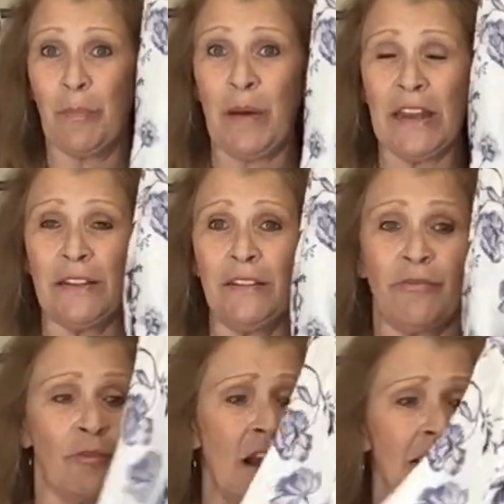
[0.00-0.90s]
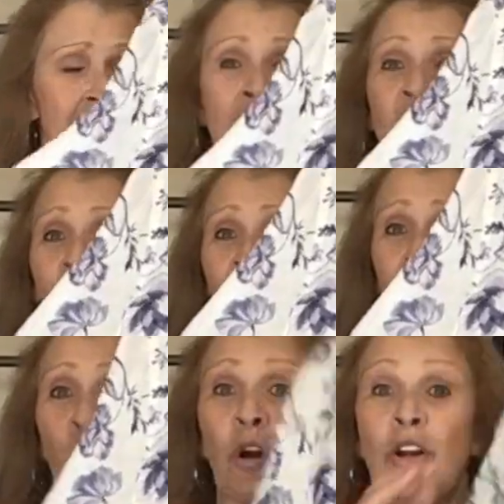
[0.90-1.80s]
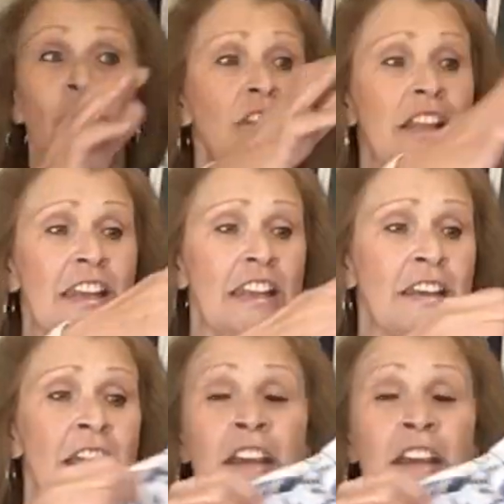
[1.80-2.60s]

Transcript: button front, floral linen